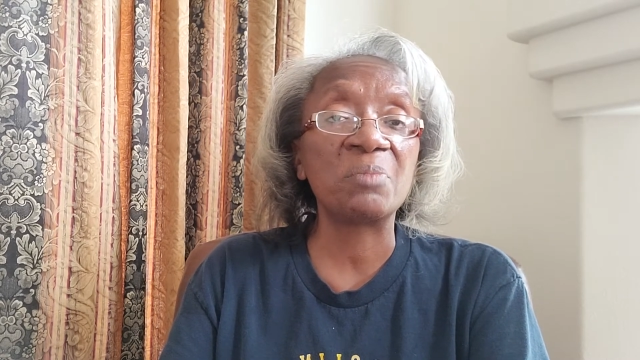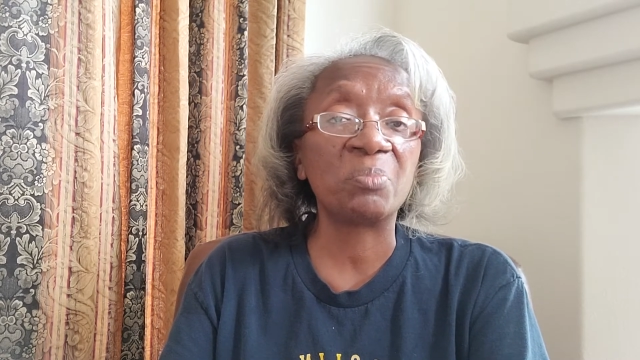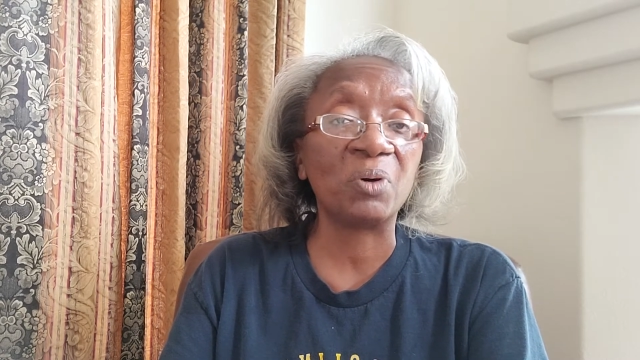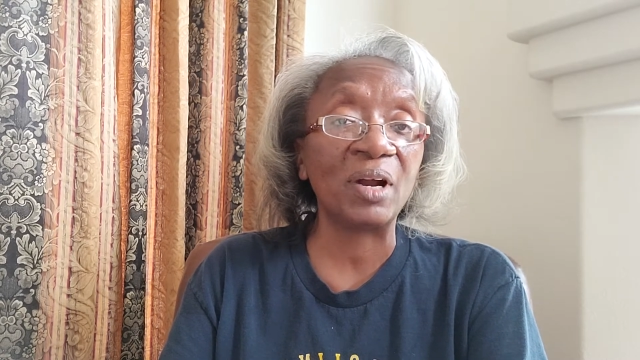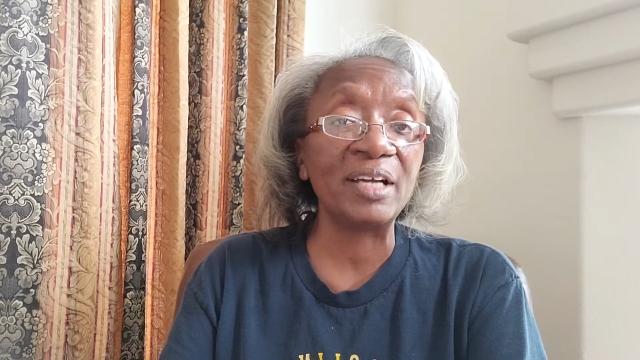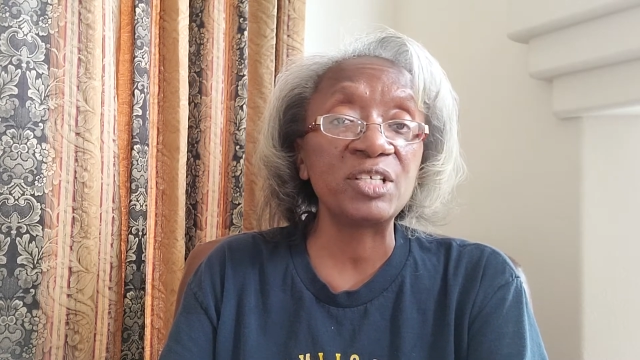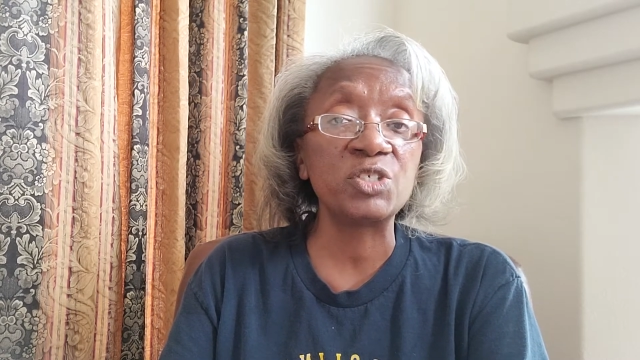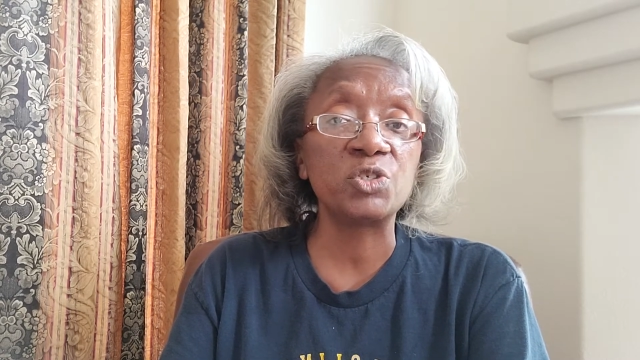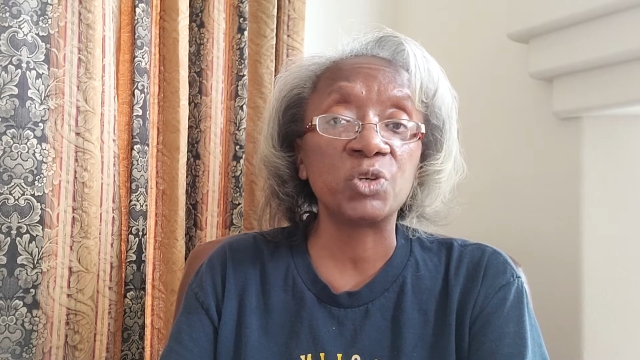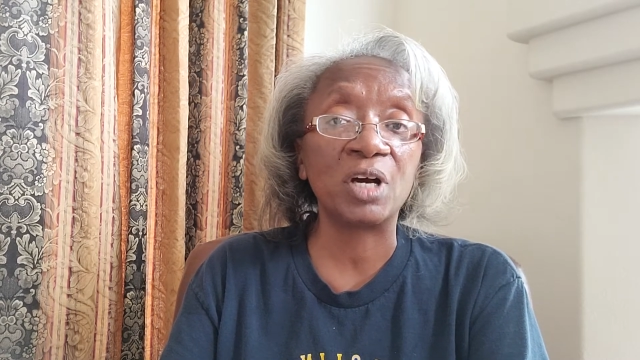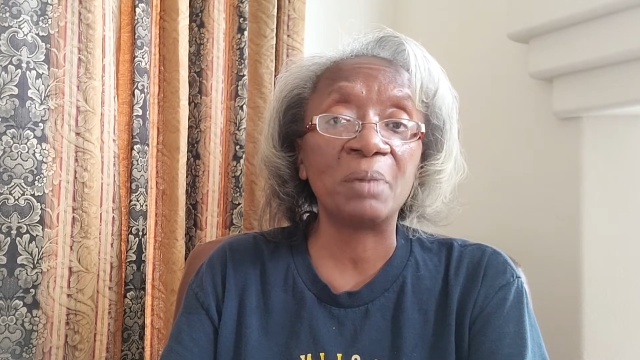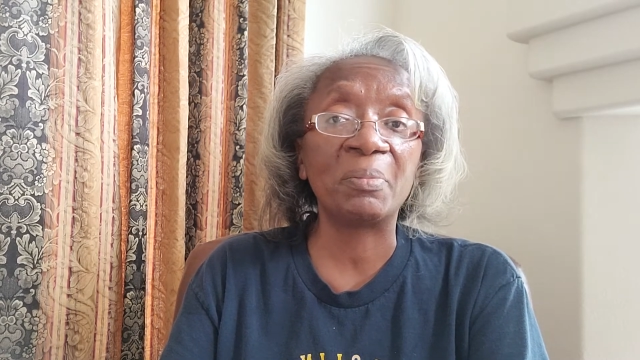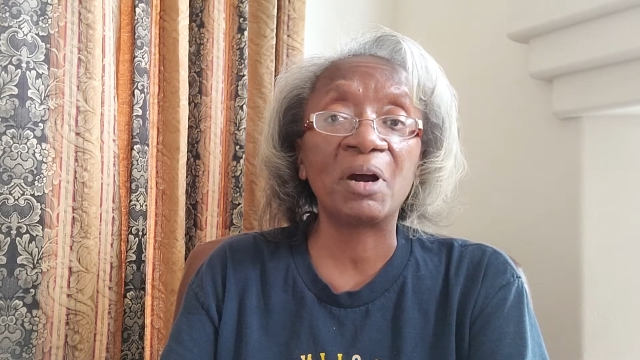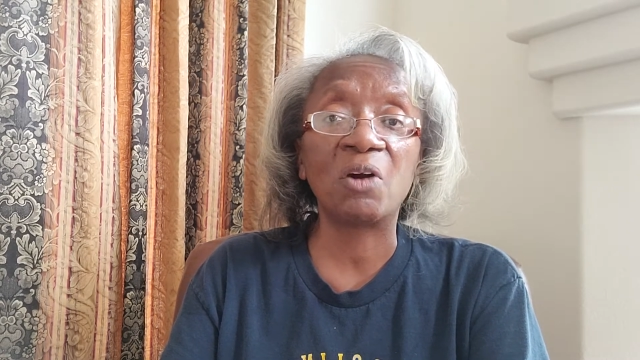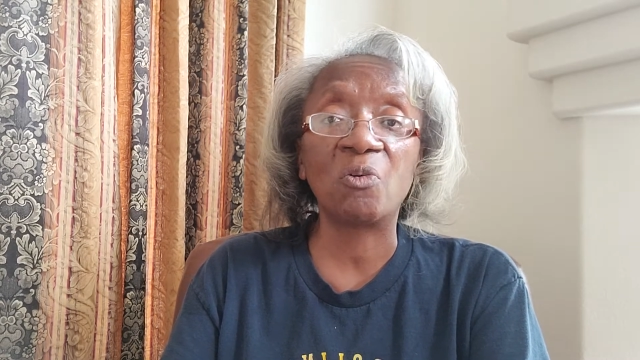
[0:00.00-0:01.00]
price
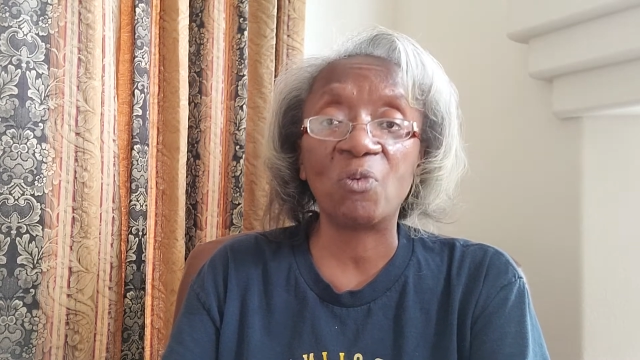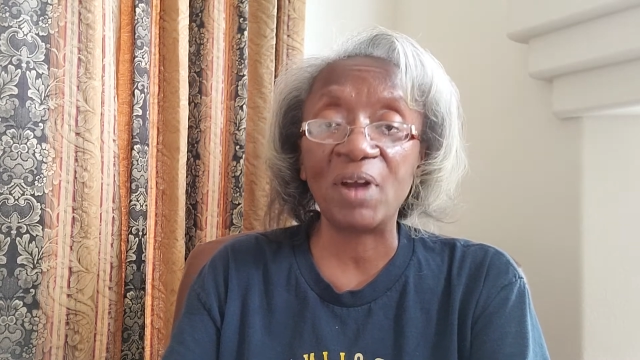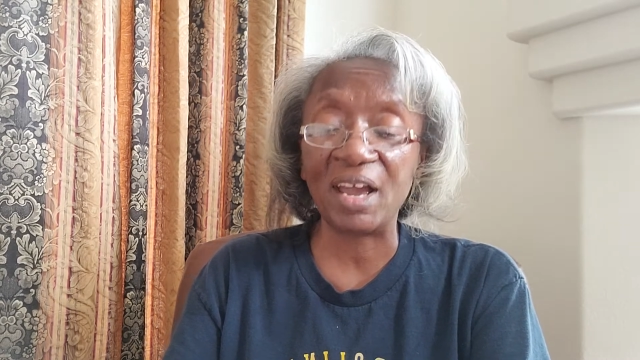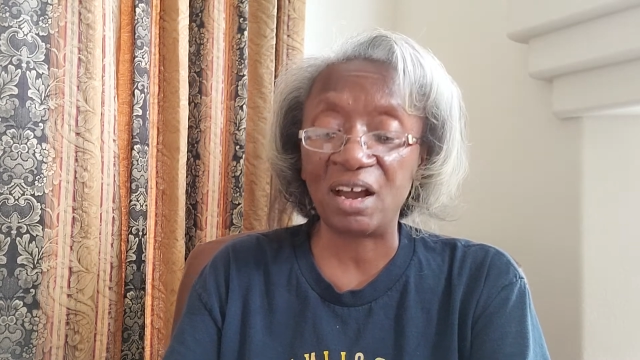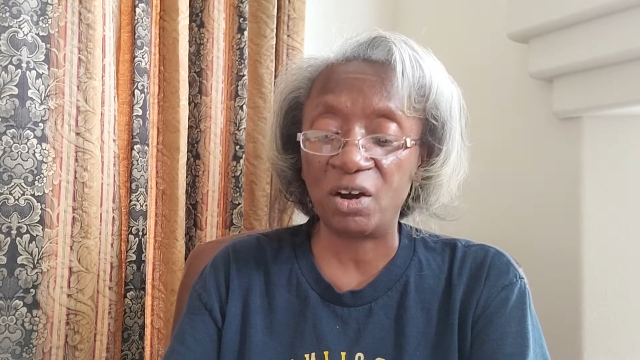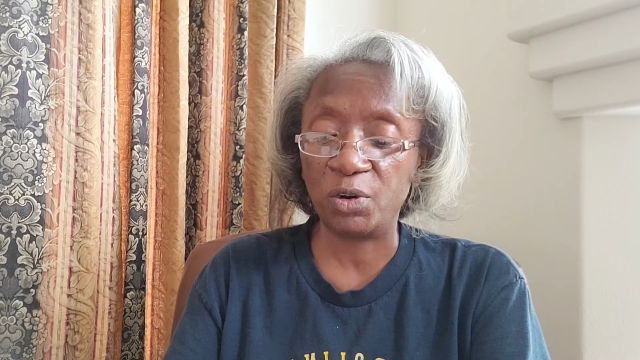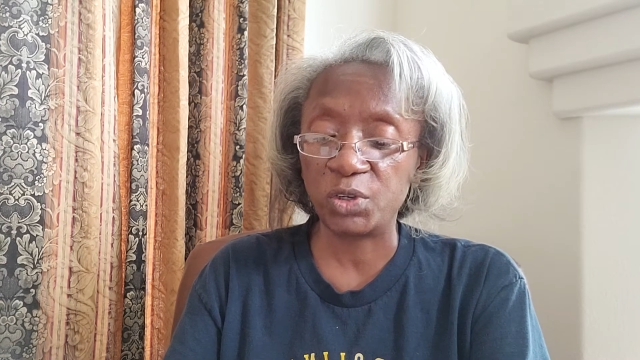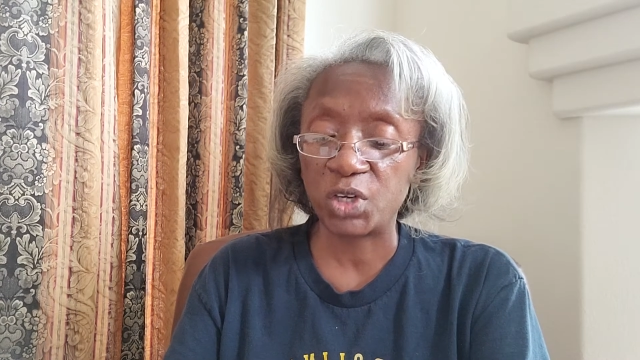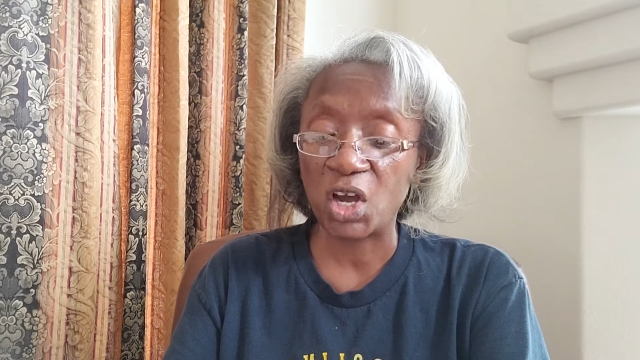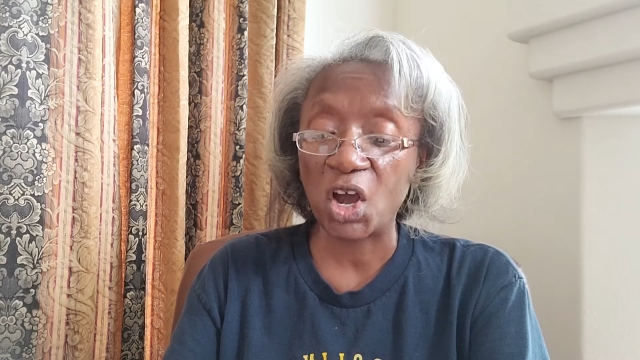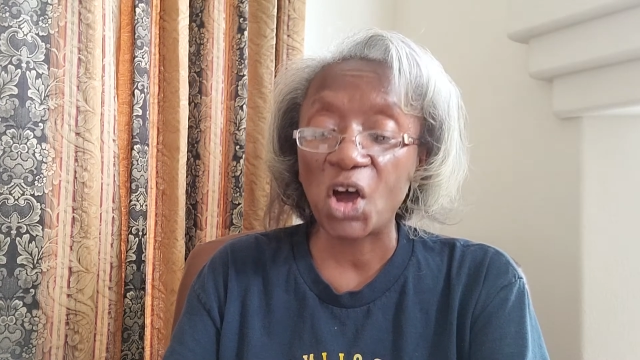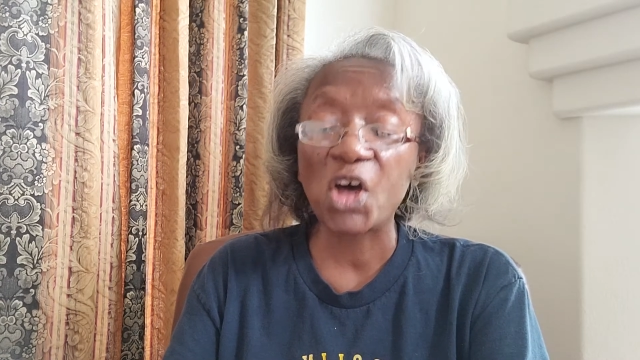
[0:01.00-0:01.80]
drop around